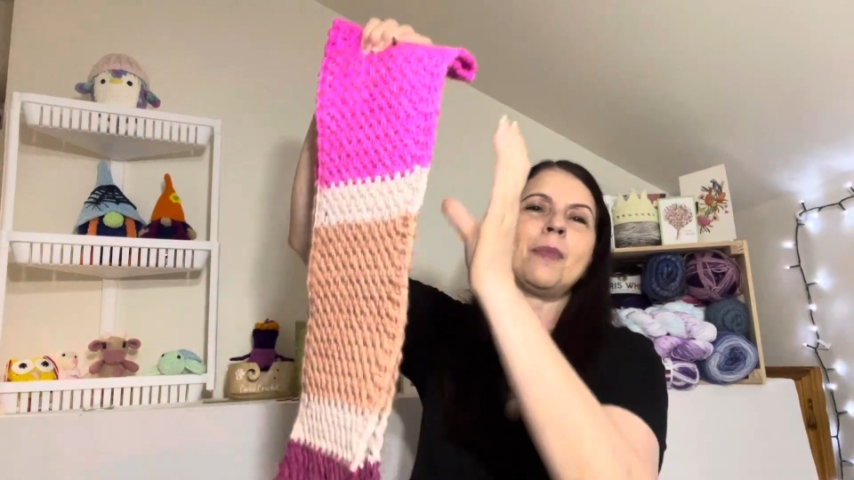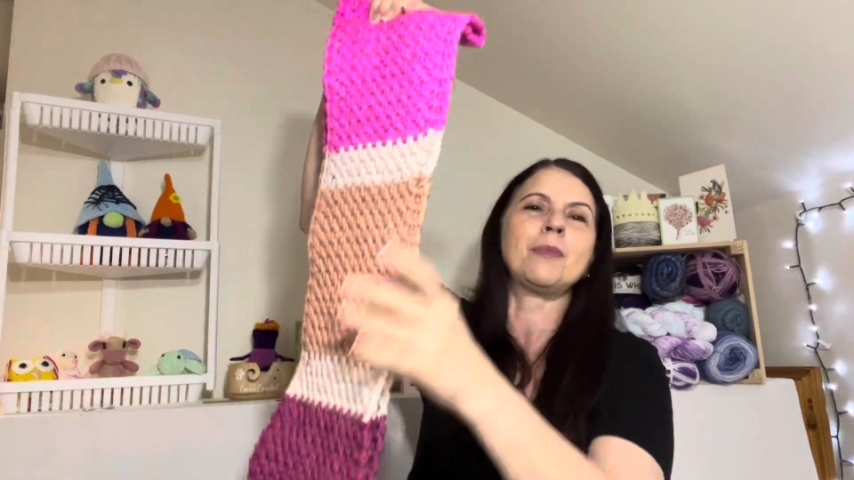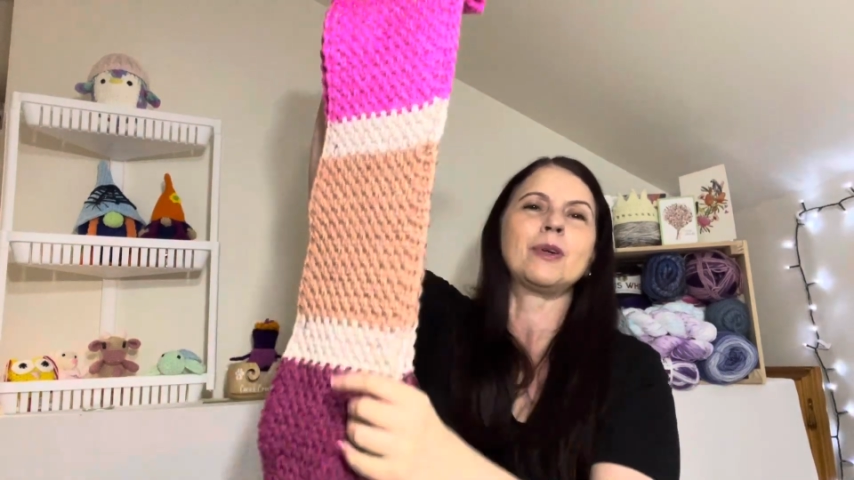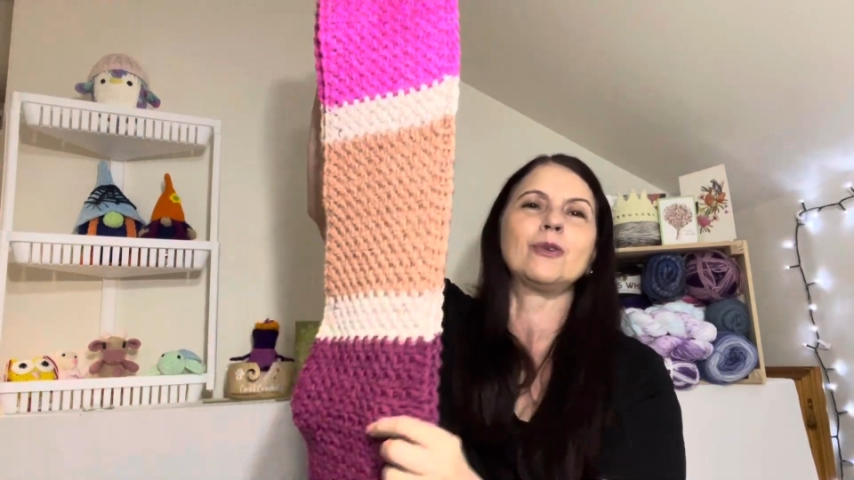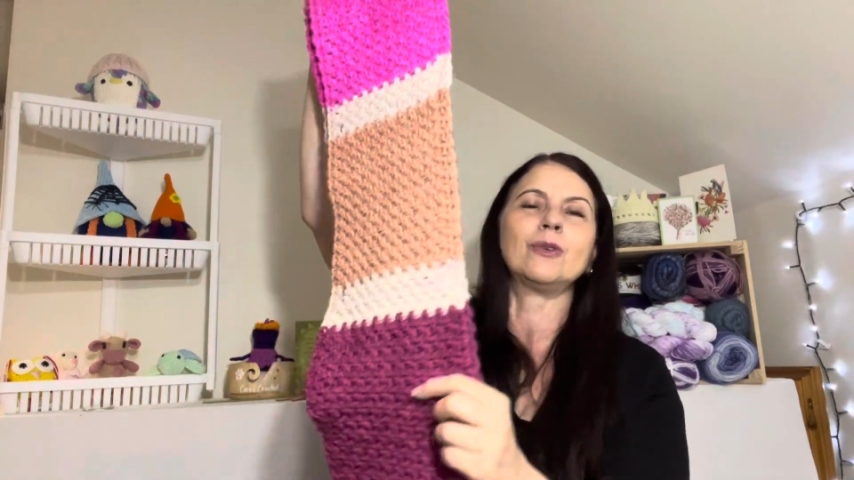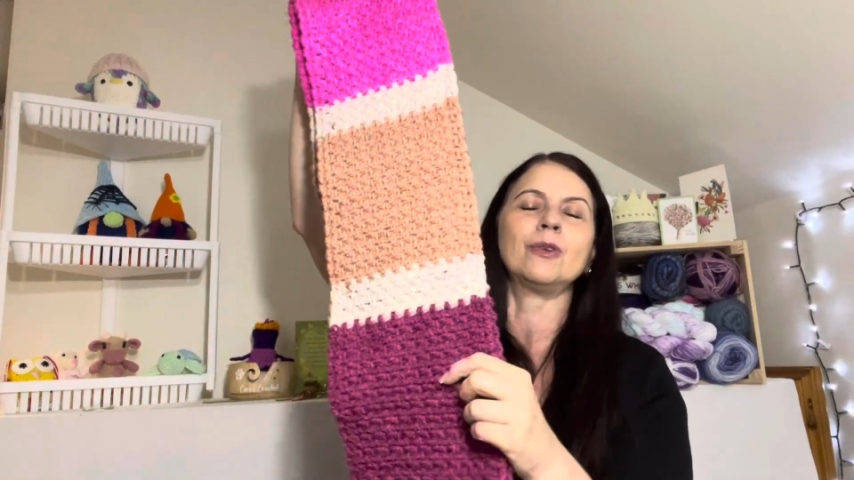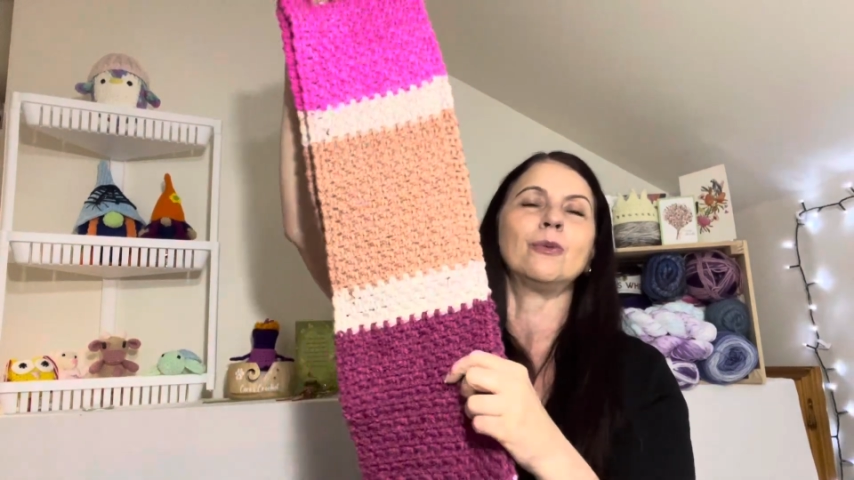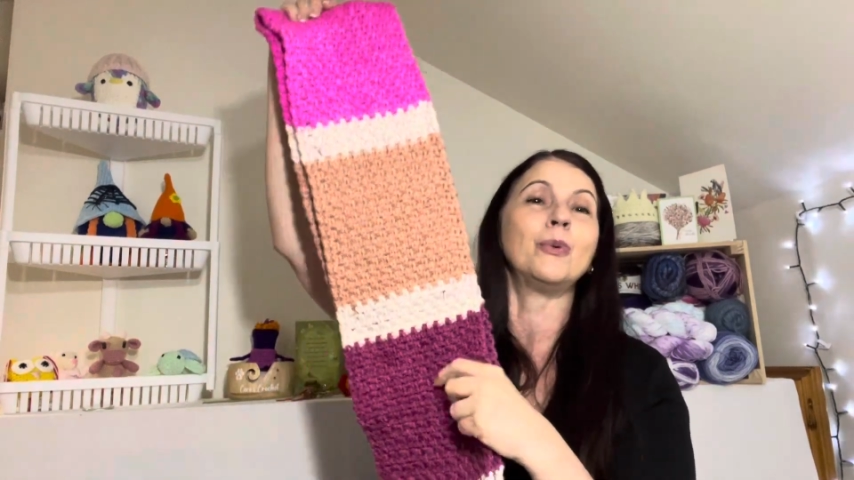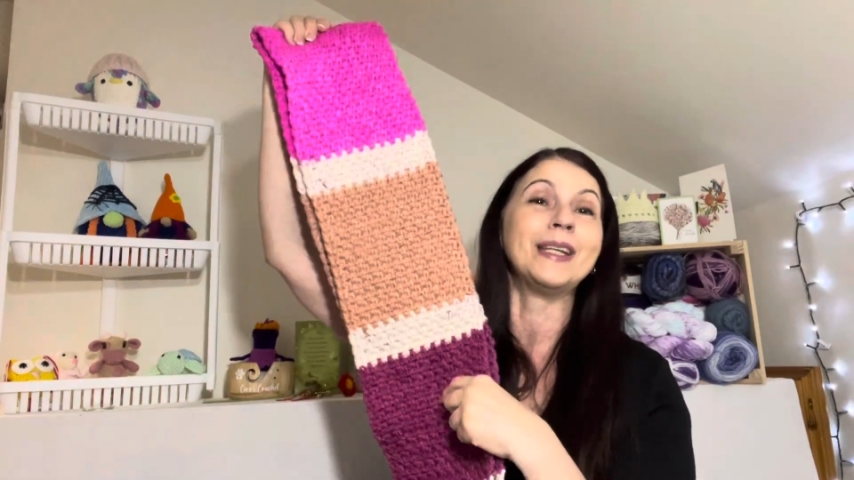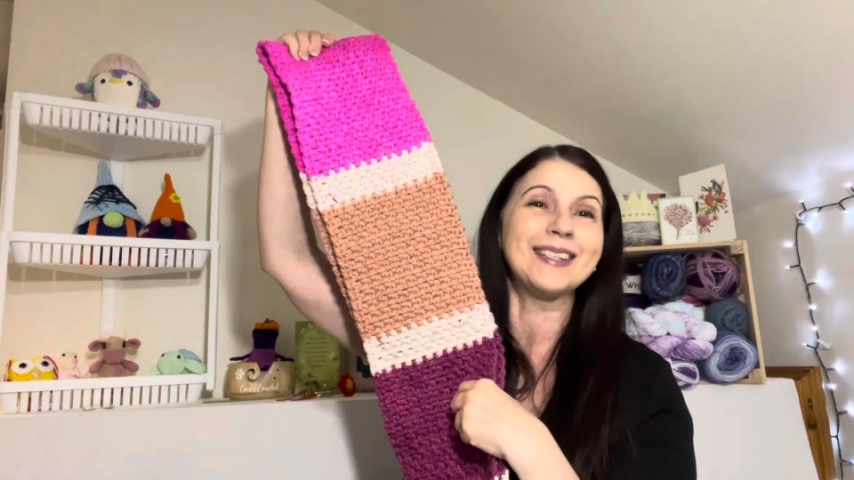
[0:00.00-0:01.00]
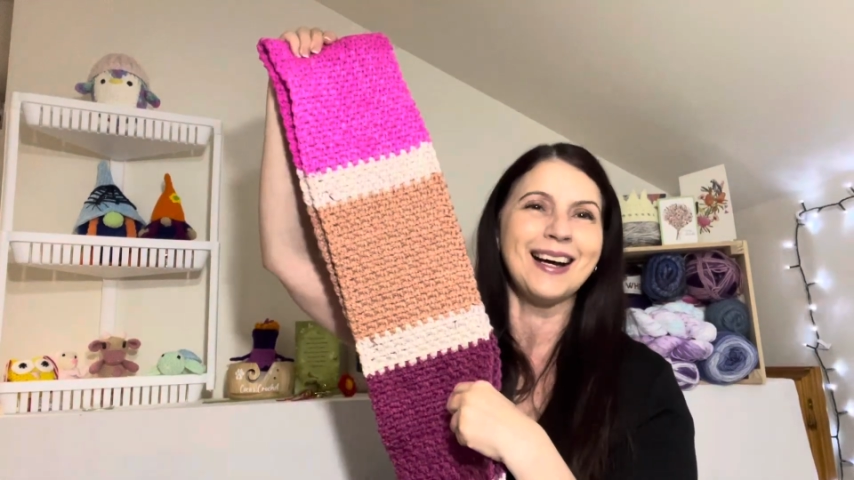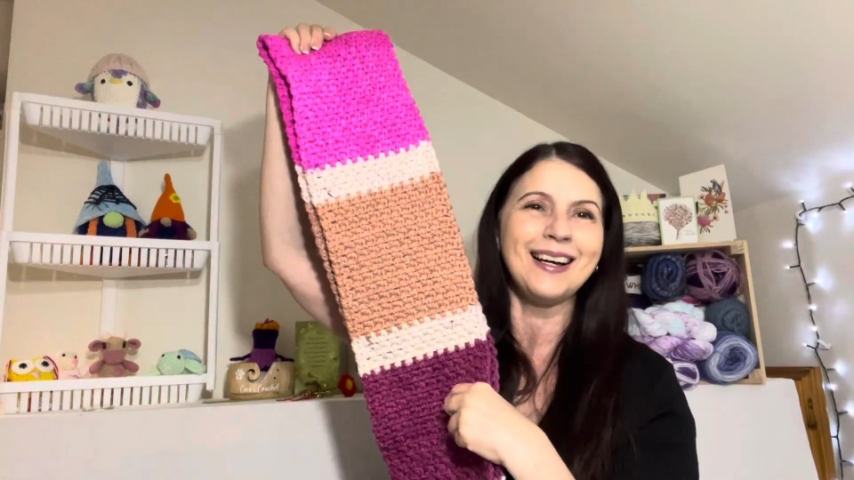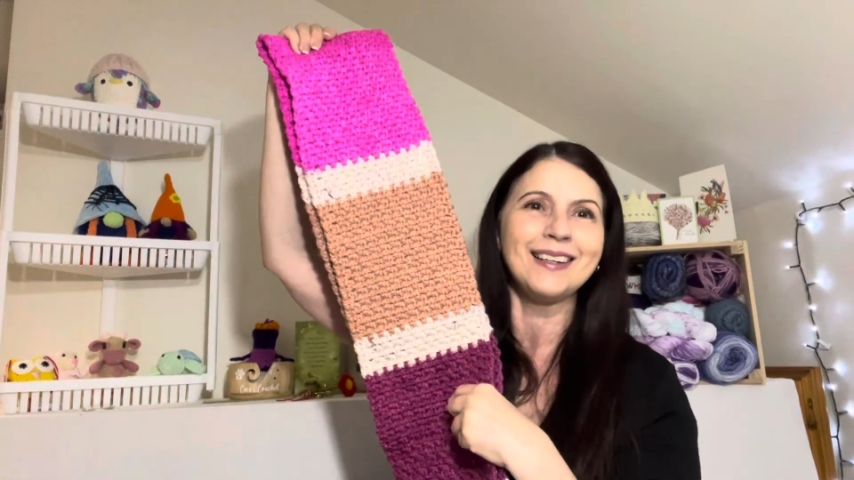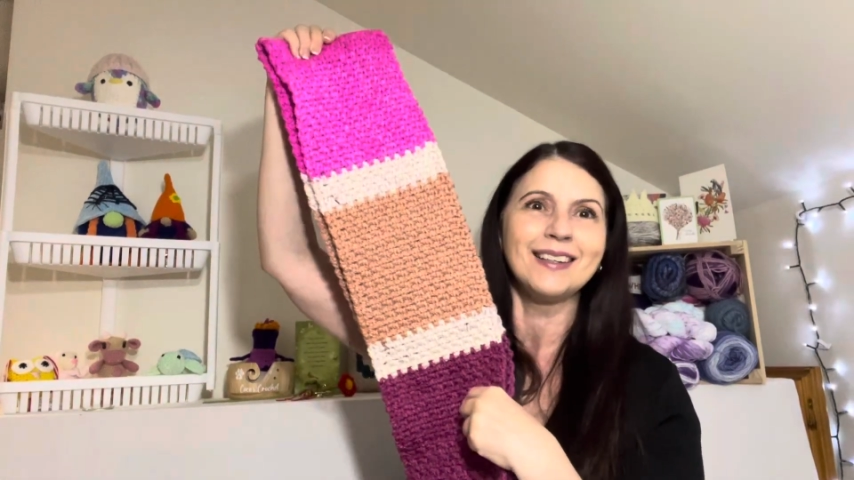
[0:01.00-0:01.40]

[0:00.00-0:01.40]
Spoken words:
because winter,